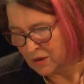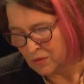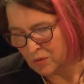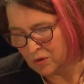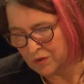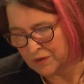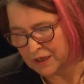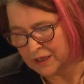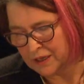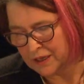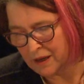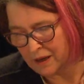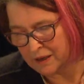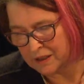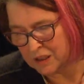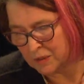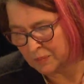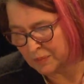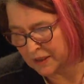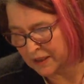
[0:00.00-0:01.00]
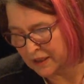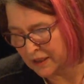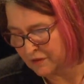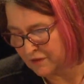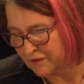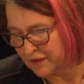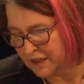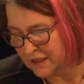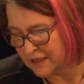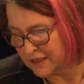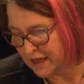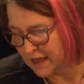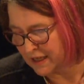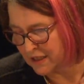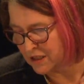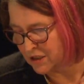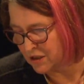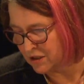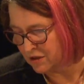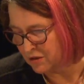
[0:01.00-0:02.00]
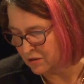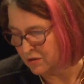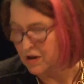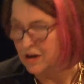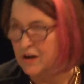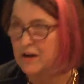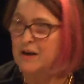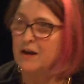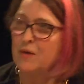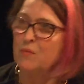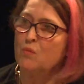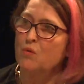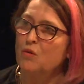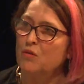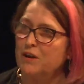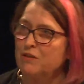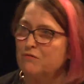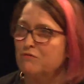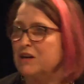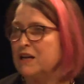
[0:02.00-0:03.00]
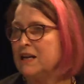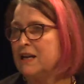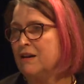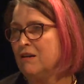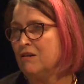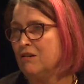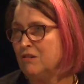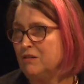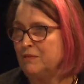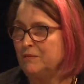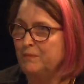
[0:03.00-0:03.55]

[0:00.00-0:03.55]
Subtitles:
what they'd like to be if they dared to, and what they really are."